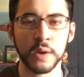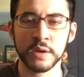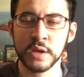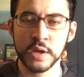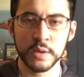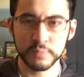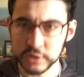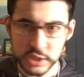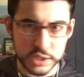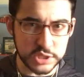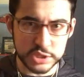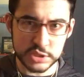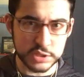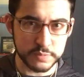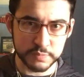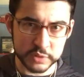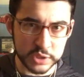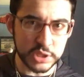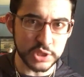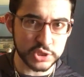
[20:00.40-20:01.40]
And please,
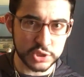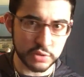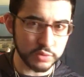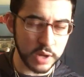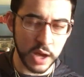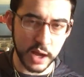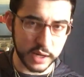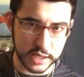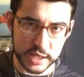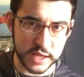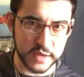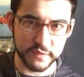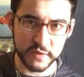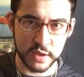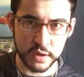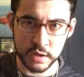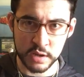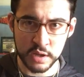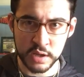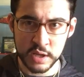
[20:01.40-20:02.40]
please do not
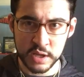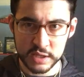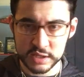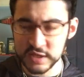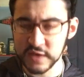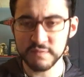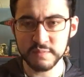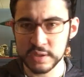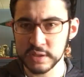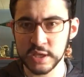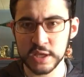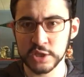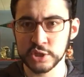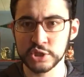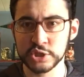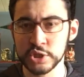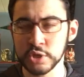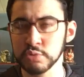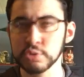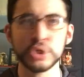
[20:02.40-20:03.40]
even give me the
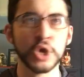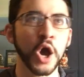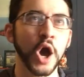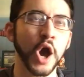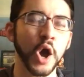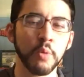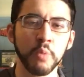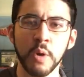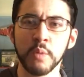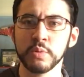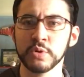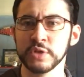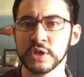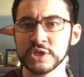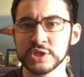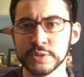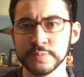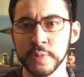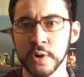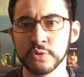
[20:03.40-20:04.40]
excuse of what were they
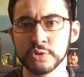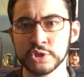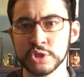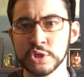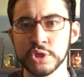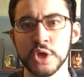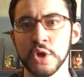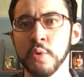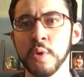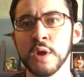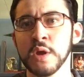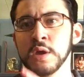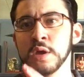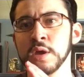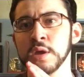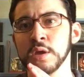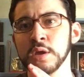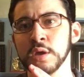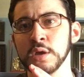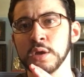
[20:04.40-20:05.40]
supposed to do.
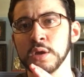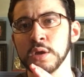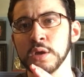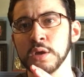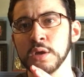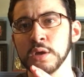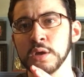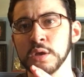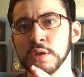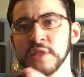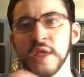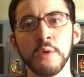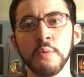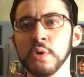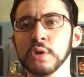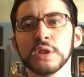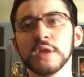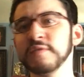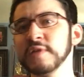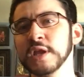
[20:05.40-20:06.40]
They
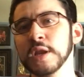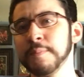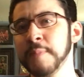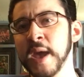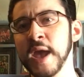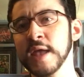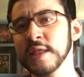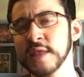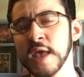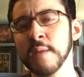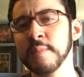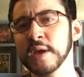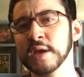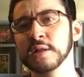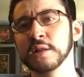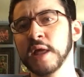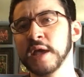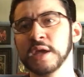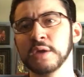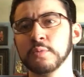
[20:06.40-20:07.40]
weren't living in a
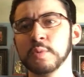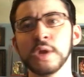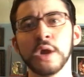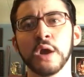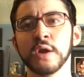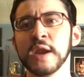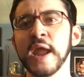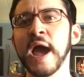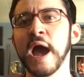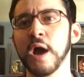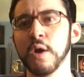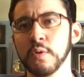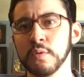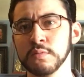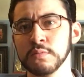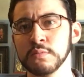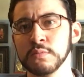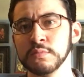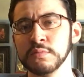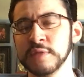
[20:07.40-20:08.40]
pandemic like we are now.
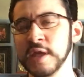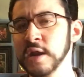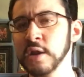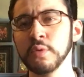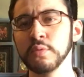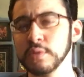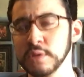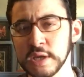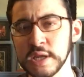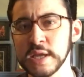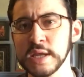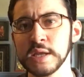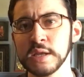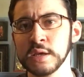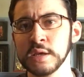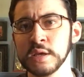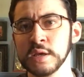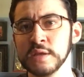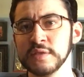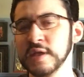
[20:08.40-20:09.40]
They don't
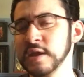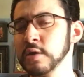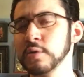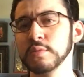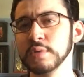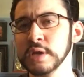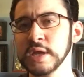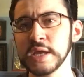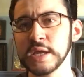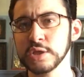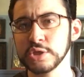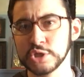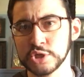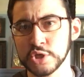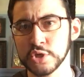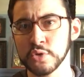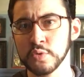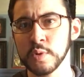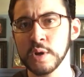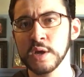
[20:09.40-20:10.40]
need
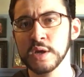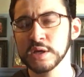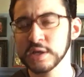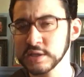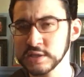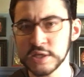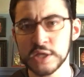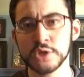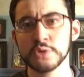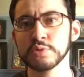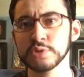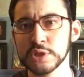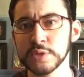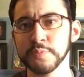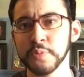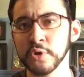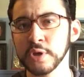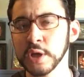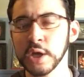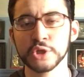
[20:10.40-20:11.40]
to continuously
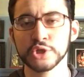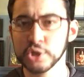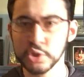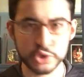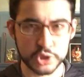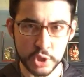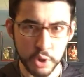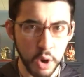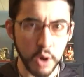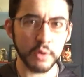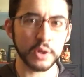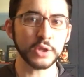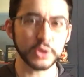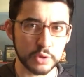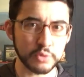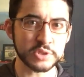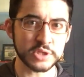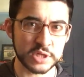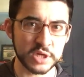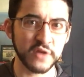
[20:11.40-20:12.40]
putting on shows. They're already
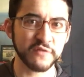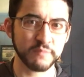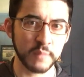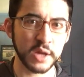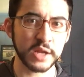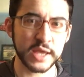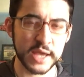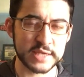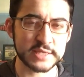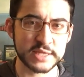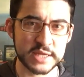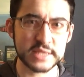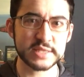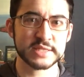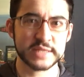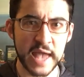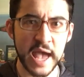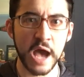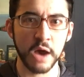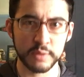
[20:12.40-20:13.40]
losing enough money as it
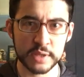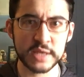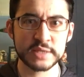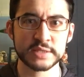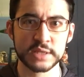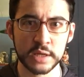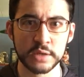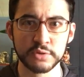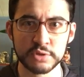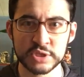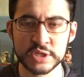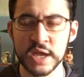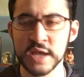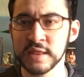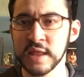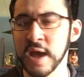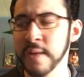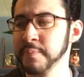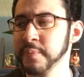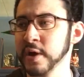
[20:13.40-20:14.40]
is now. Yes, I
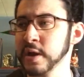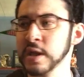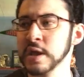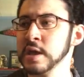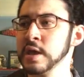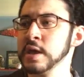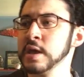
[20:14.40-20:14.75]
understand that, but